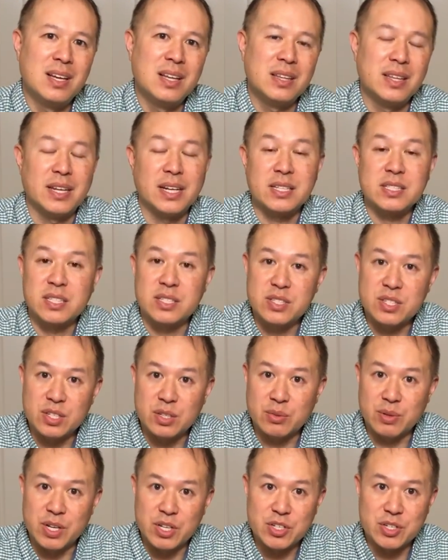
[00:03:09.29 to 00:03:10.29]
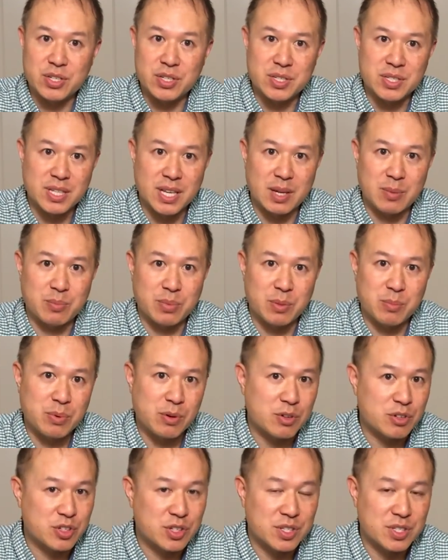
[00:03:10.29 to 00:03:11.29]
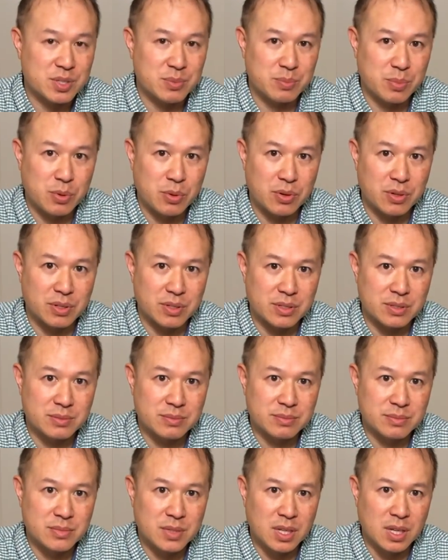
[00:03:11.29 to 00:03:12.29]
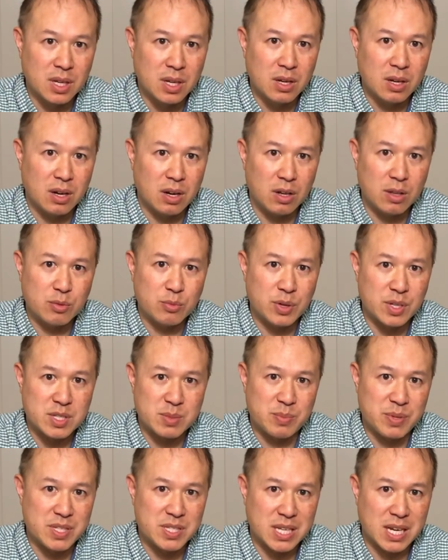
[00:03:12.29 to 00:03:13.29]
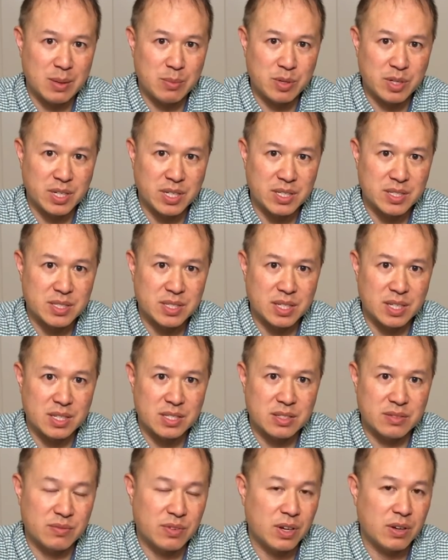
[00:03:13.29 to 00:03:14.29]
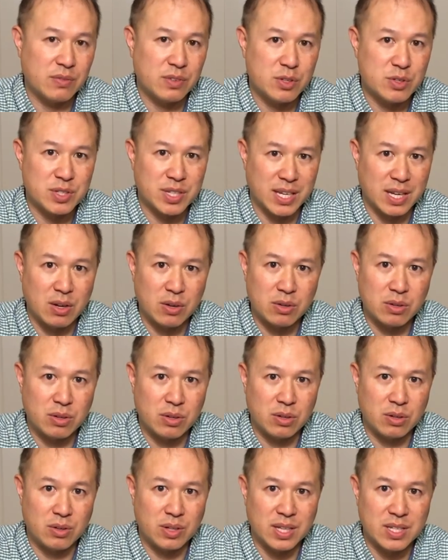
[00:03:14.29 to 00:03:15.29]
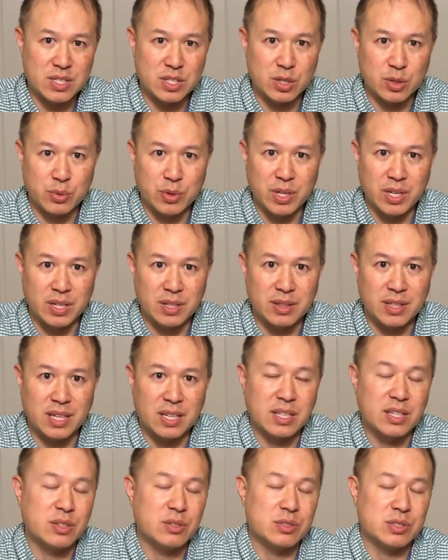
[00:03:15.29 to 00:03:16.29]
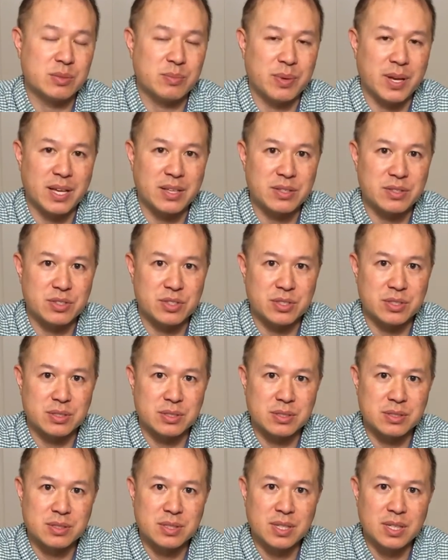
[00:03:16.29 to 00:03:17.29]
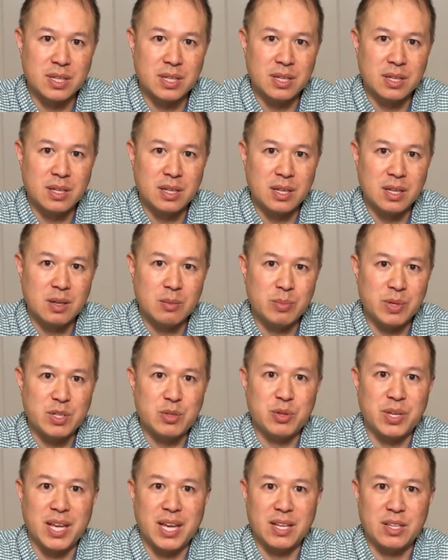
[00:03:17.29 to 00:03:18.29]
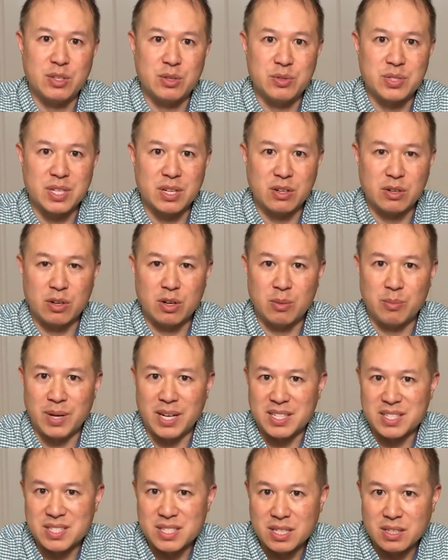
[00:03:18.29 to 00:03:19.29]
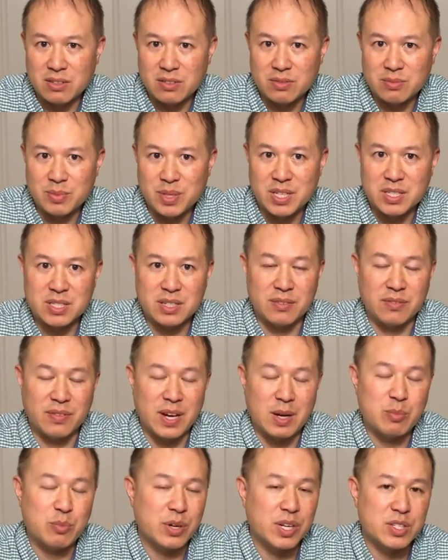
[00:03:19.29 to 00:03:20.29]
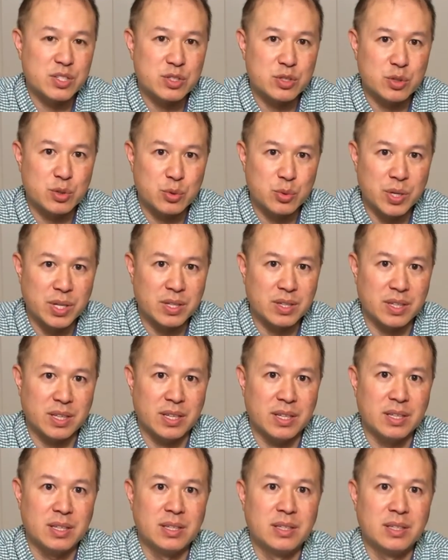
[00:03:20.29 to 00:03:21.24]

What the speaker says: The next consideration is that proportion is important. All the recipes I'm going to discuss involve using alcohol as the ingredient that kills the pathogens. But you can't use alcohol by itself because it evaporates too quickly